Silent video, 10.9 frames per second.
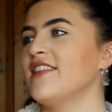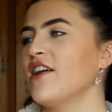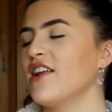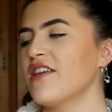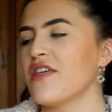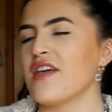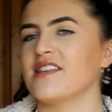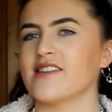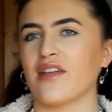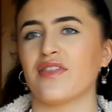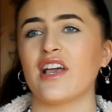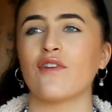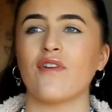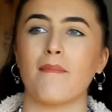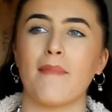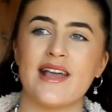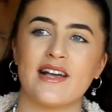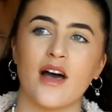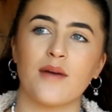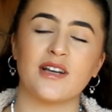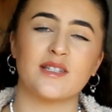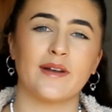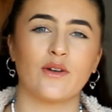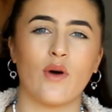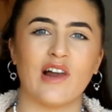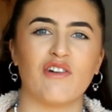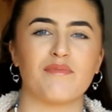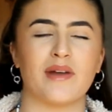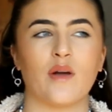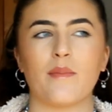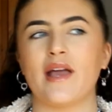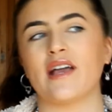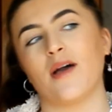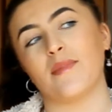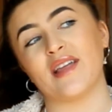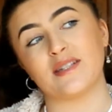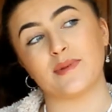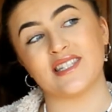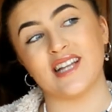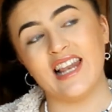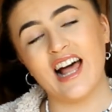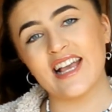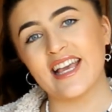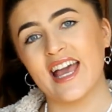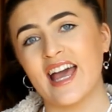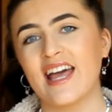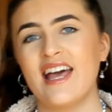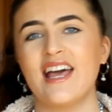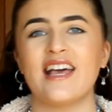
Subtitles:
The only other things I can think of are makeup. I spend quite a lot of money on makeup, but that's because I like it.